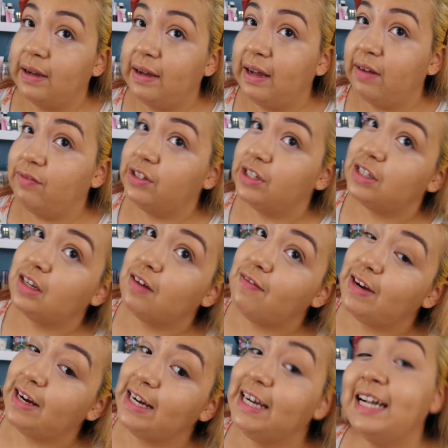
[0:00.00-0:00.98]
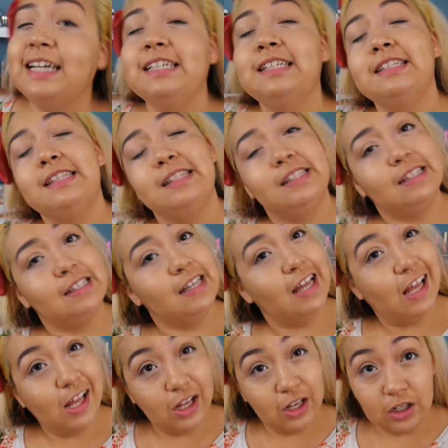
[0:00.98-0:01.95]
I have just a very nice
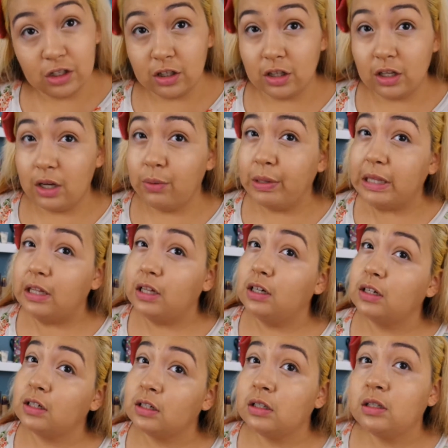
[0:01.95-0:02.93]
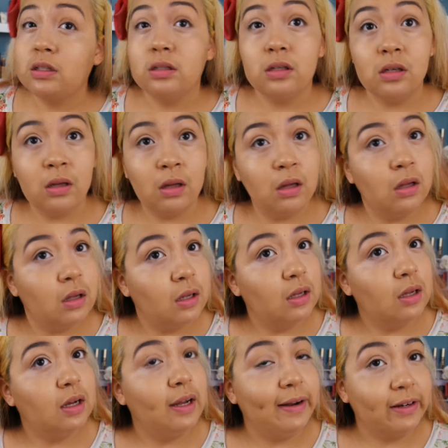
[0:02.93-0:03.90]
glowy look.
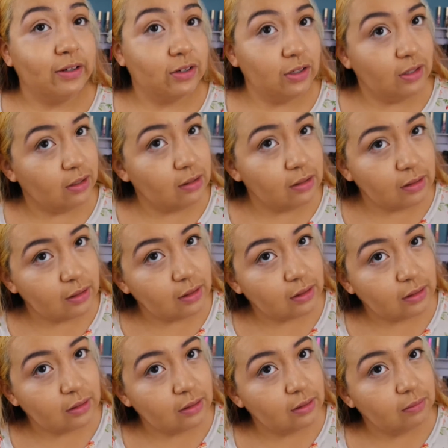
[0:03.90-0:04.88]
It actually doesn't look